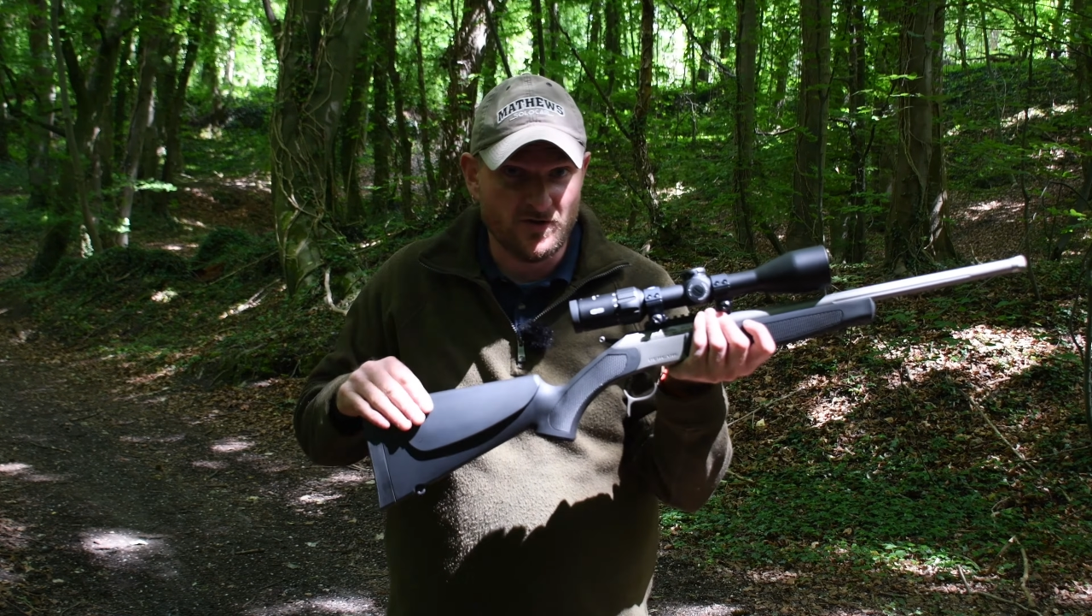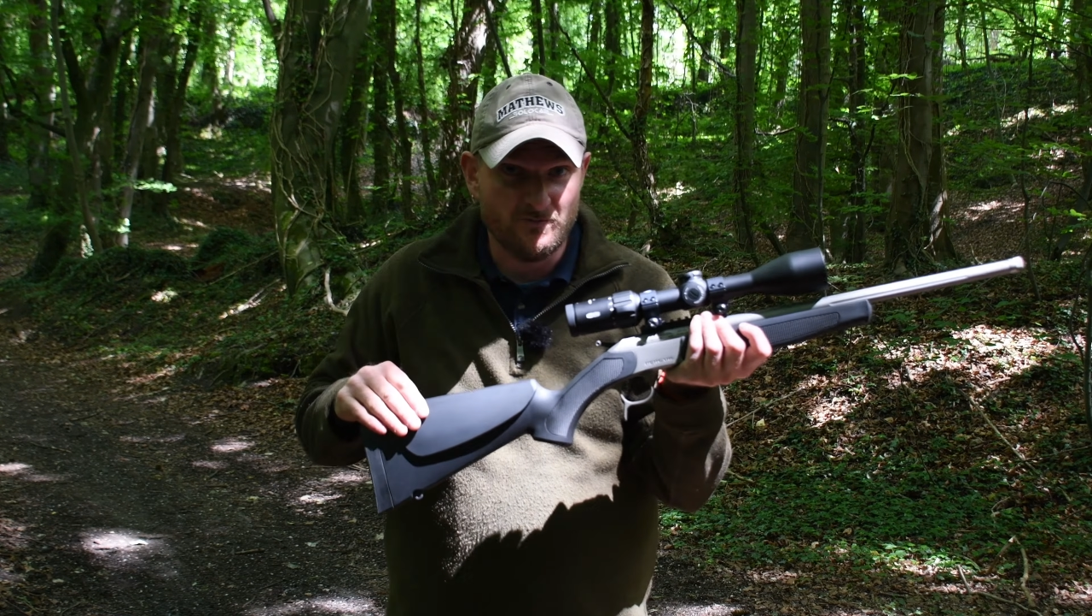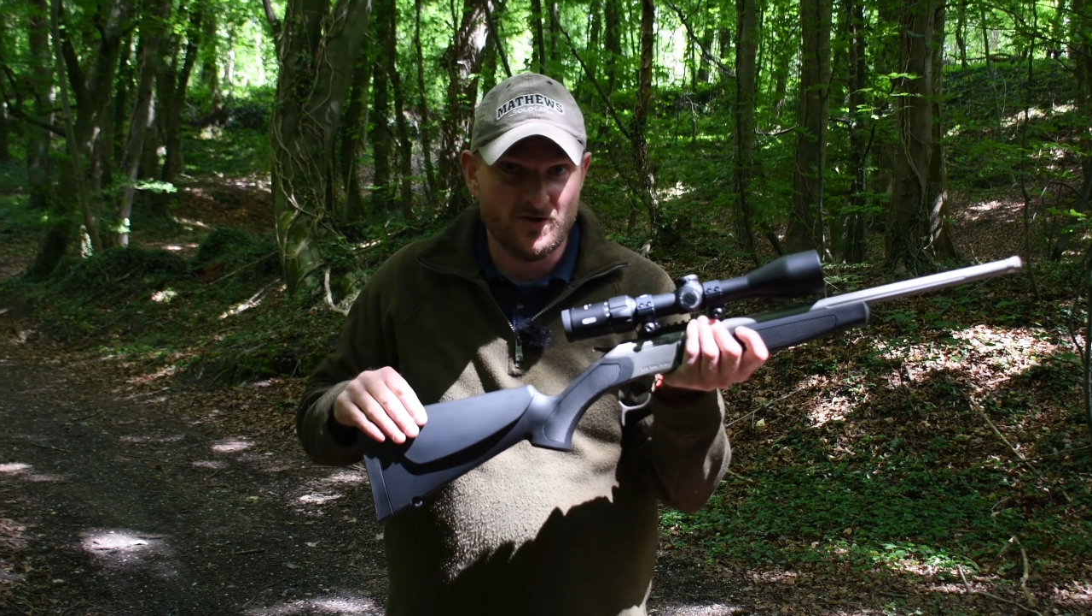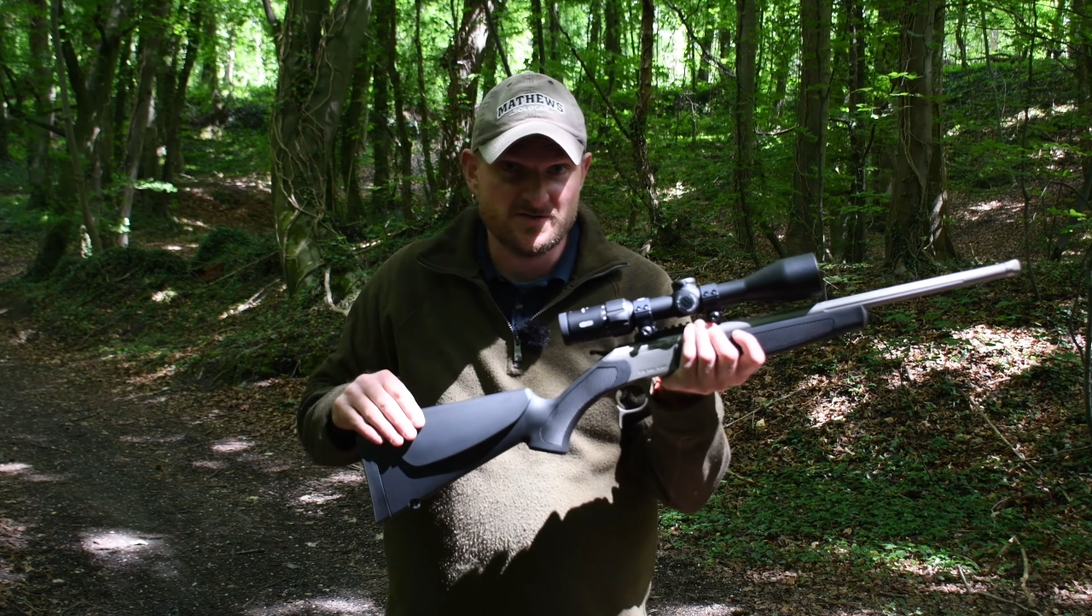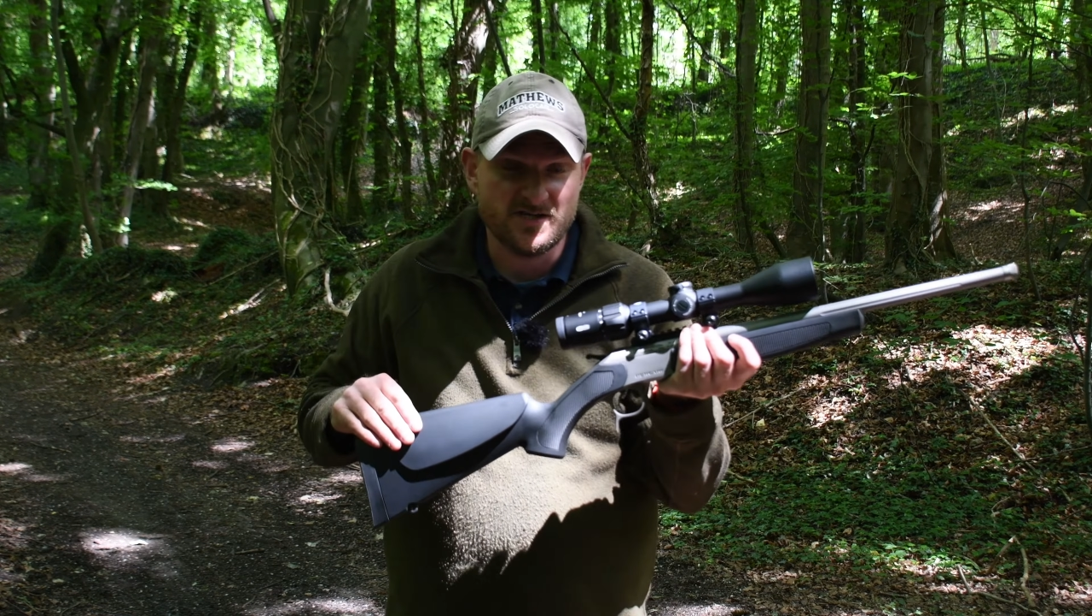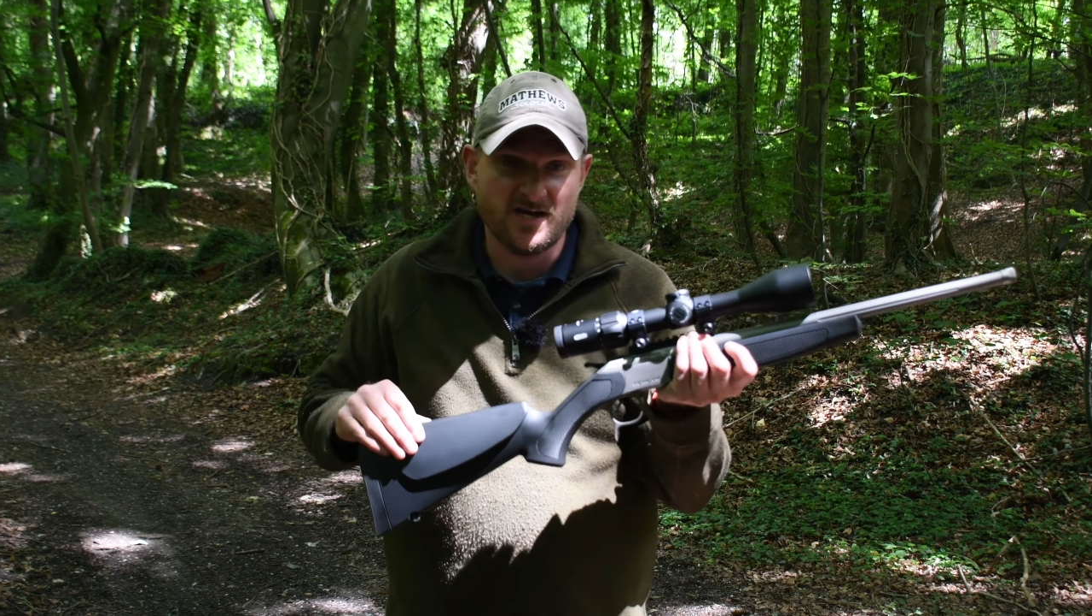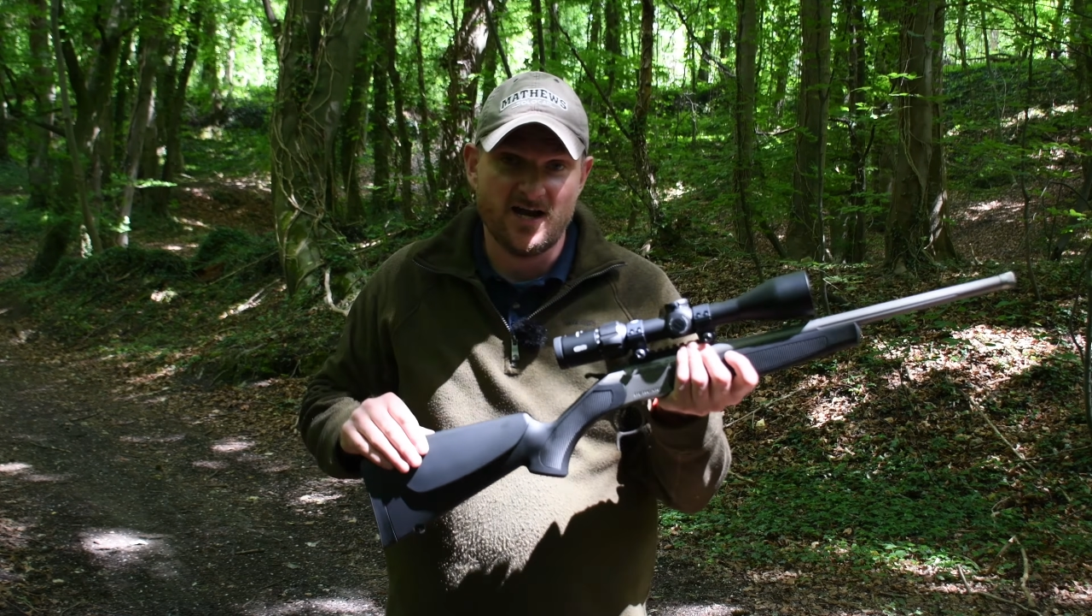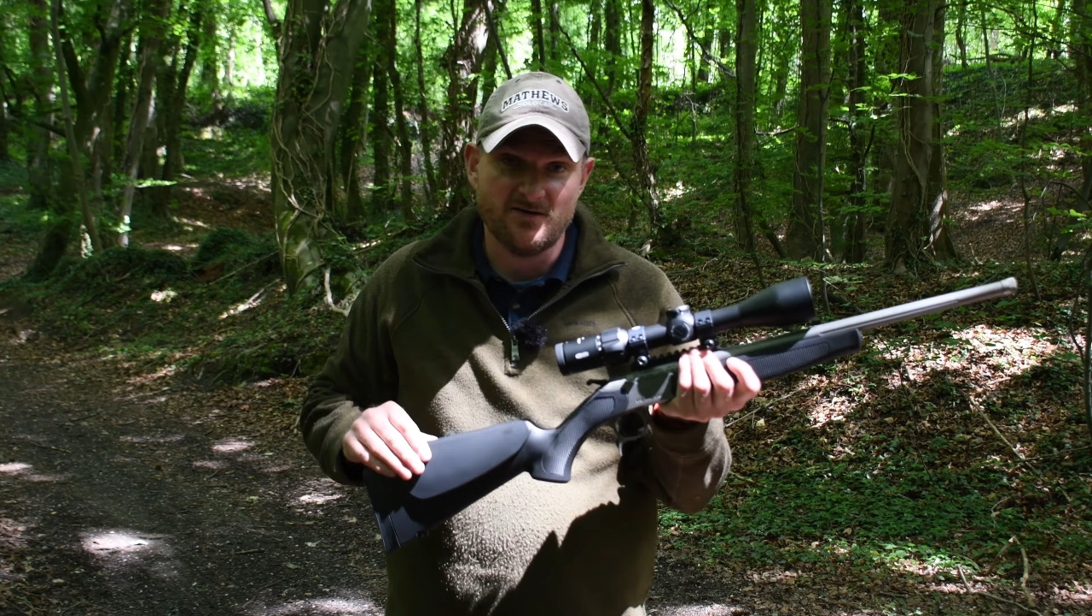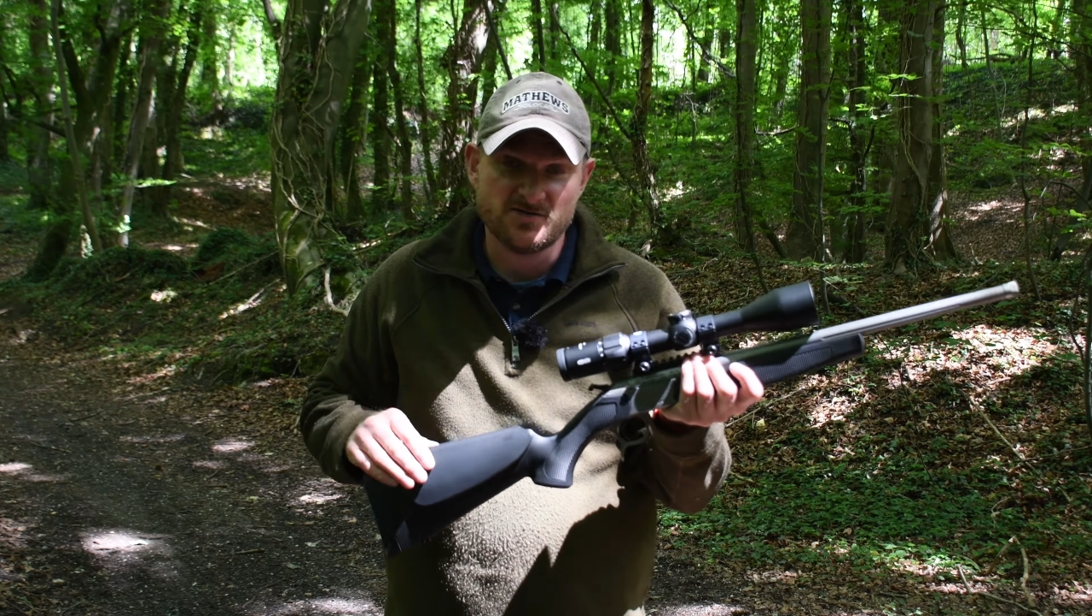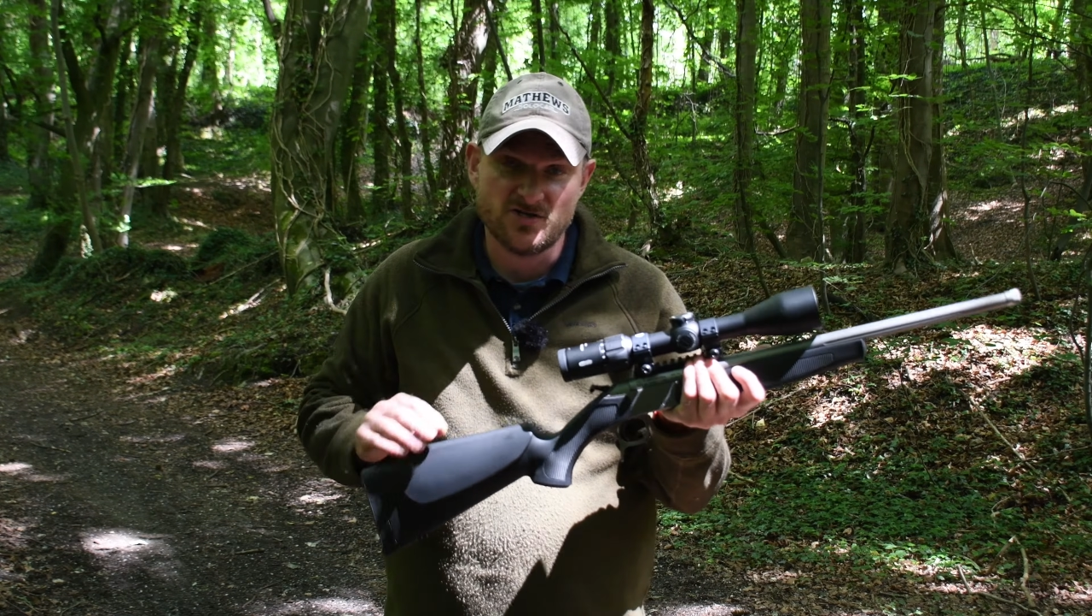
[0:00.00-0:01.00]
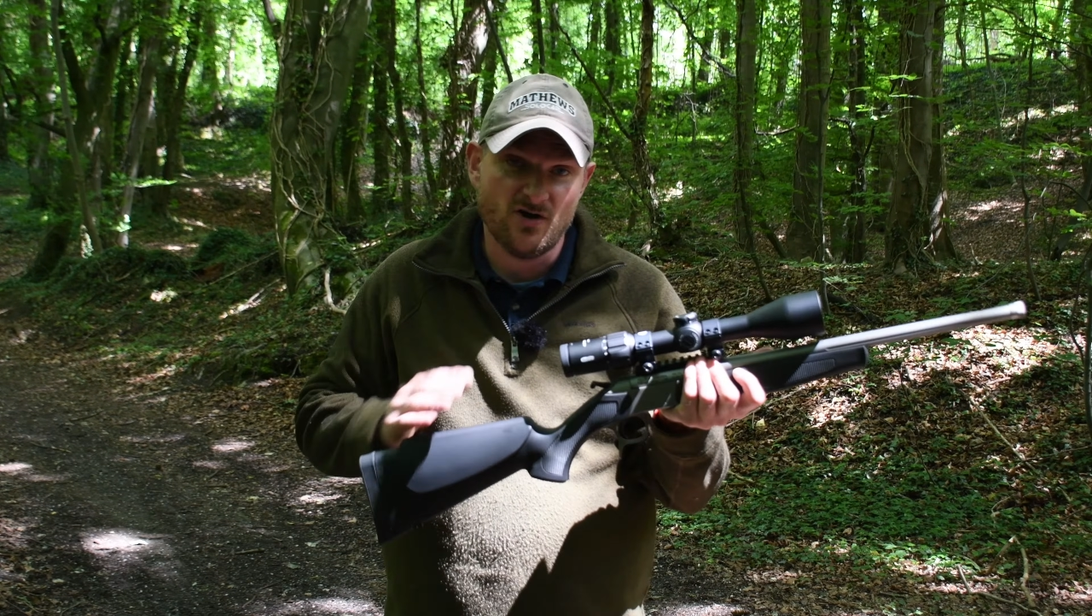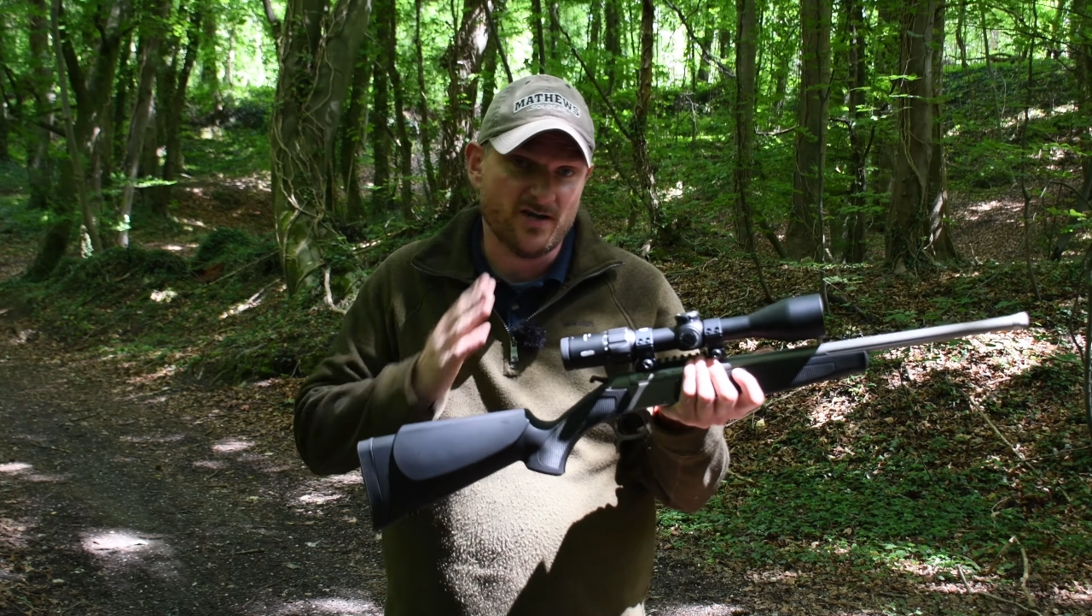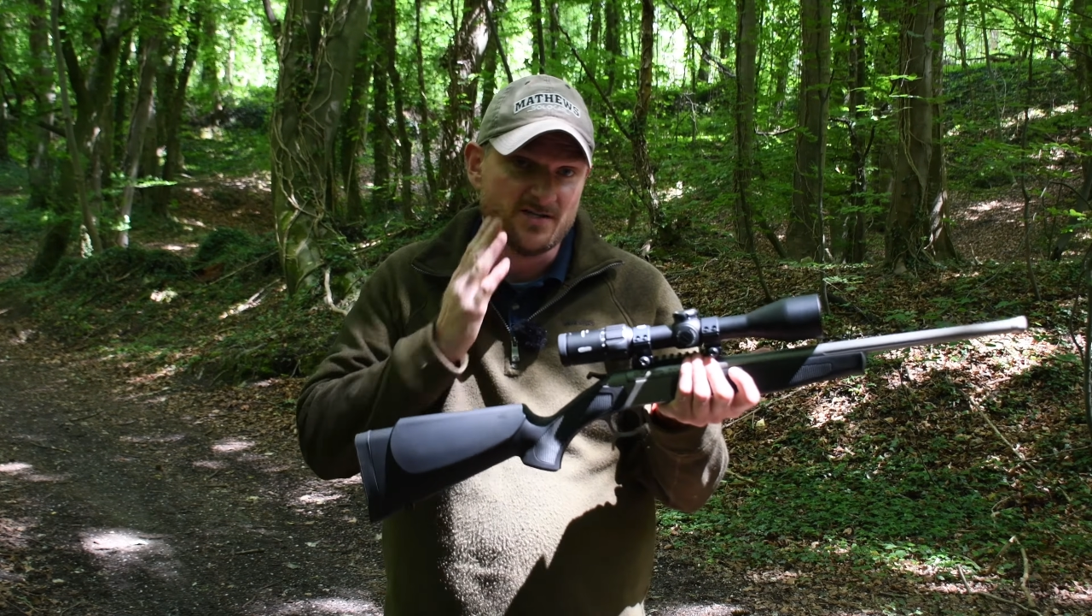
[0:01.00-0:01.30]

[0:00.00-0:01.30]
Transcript: on the Monte Carlo stock,